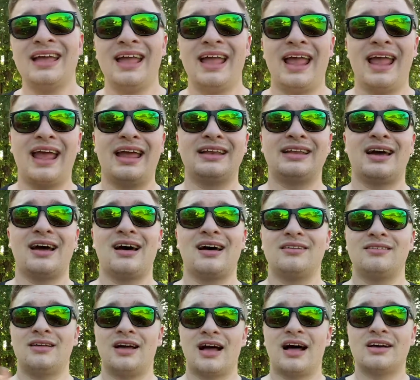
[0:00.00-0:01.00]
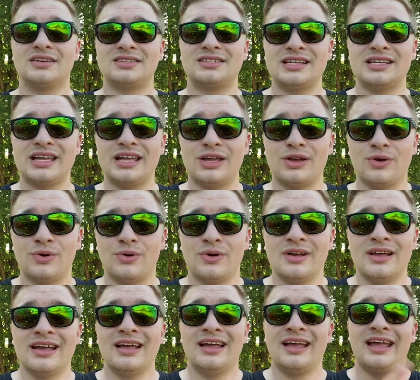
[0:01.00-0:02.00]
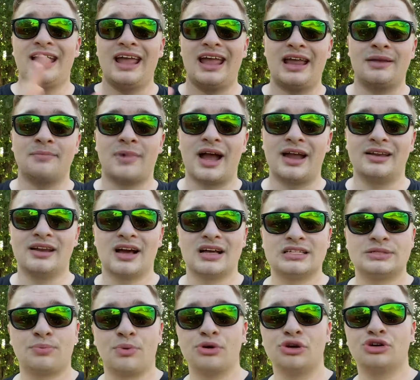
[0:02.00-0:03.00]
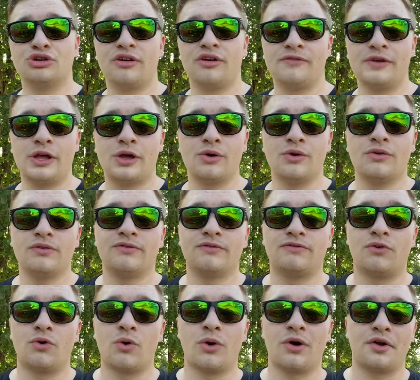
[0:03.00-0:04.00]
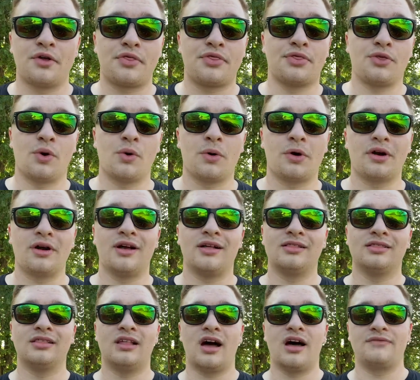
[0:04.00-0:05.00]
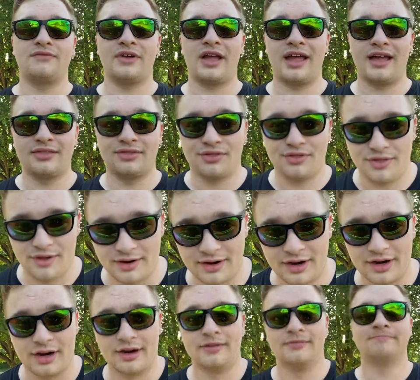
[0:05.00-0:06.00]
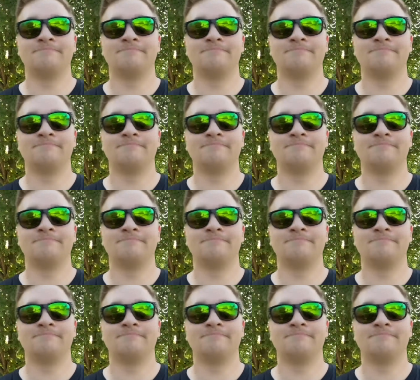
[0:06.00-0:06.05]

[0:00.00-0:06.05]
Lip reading: And I'll see you in my non-spoiler review for Thor, Love, and Thunder.